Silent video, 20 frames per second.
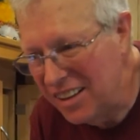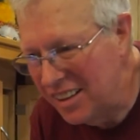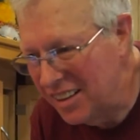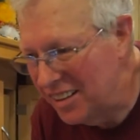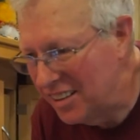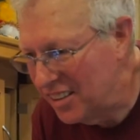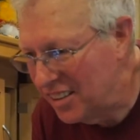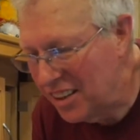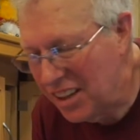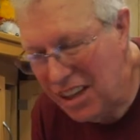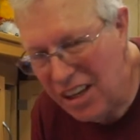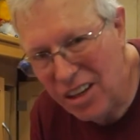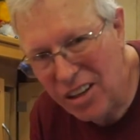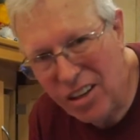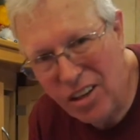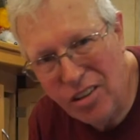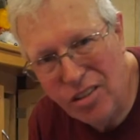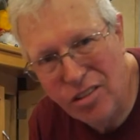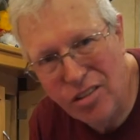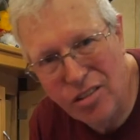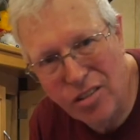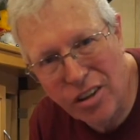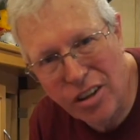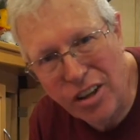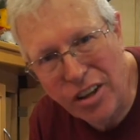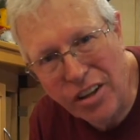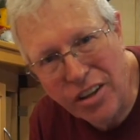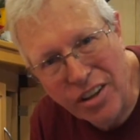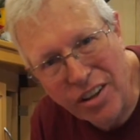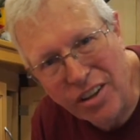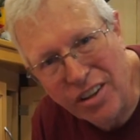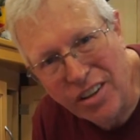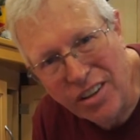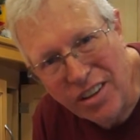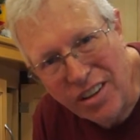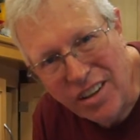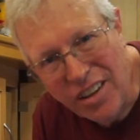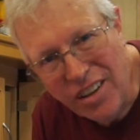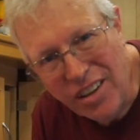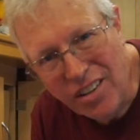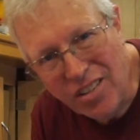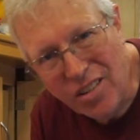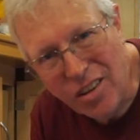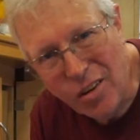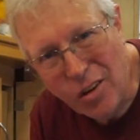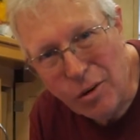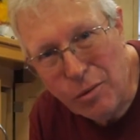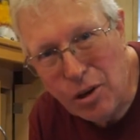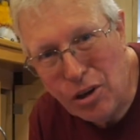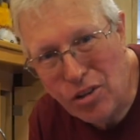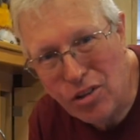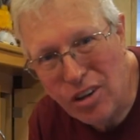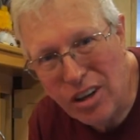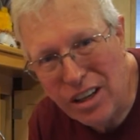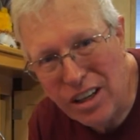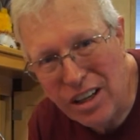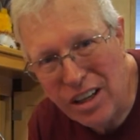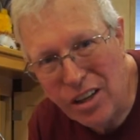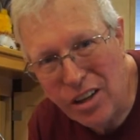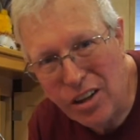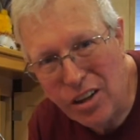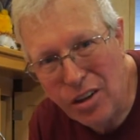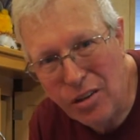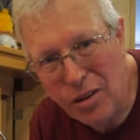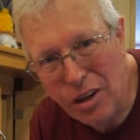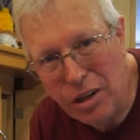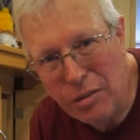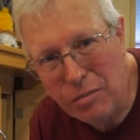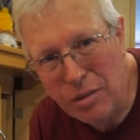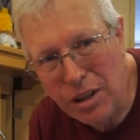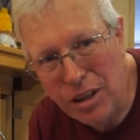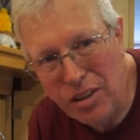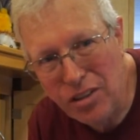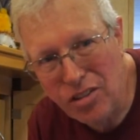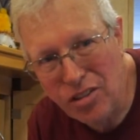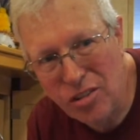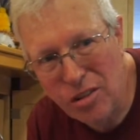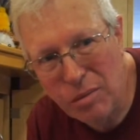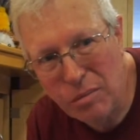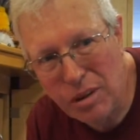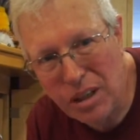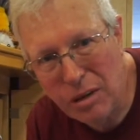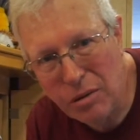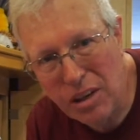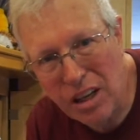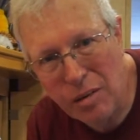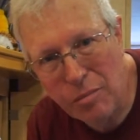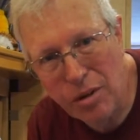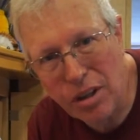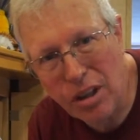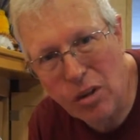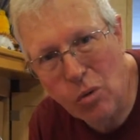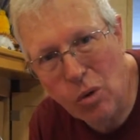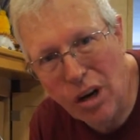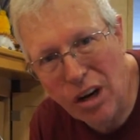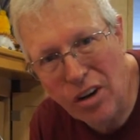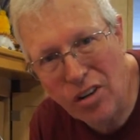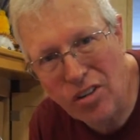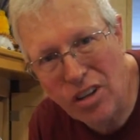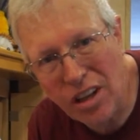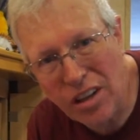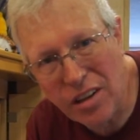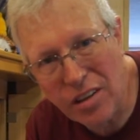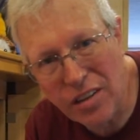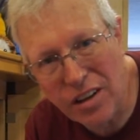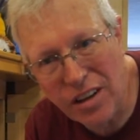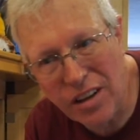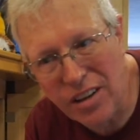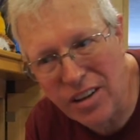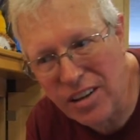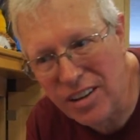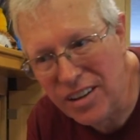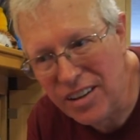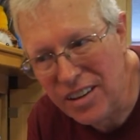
You can't undrill it, so I want to make sure I get it in the right place, but I've got to bring the wires out of there.